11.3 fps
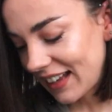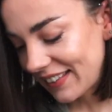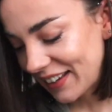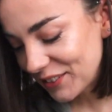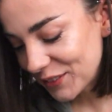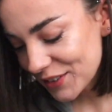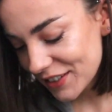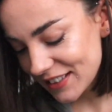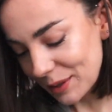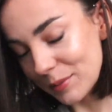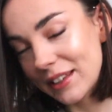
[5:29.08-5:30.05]
And they also
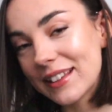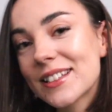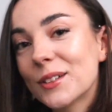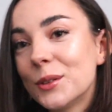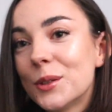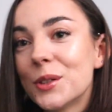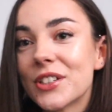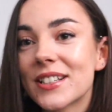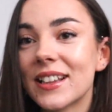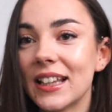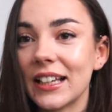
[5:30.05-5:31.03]
sent me this
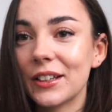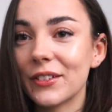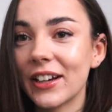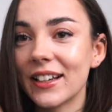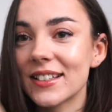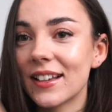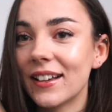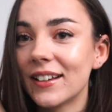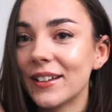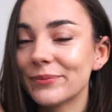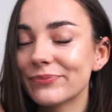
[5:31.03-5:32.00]
gorgeous light grey
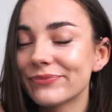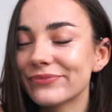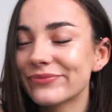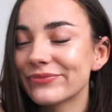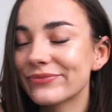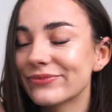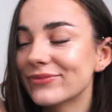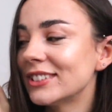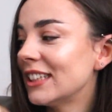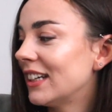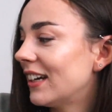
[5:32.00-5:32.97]
set.
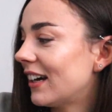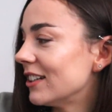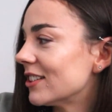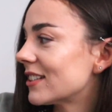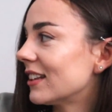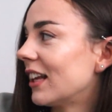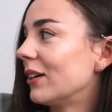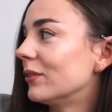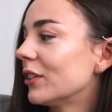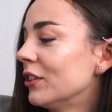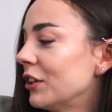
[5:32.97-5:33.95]
I just
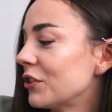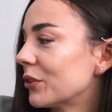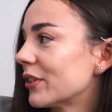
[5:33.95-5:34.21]
love a neutral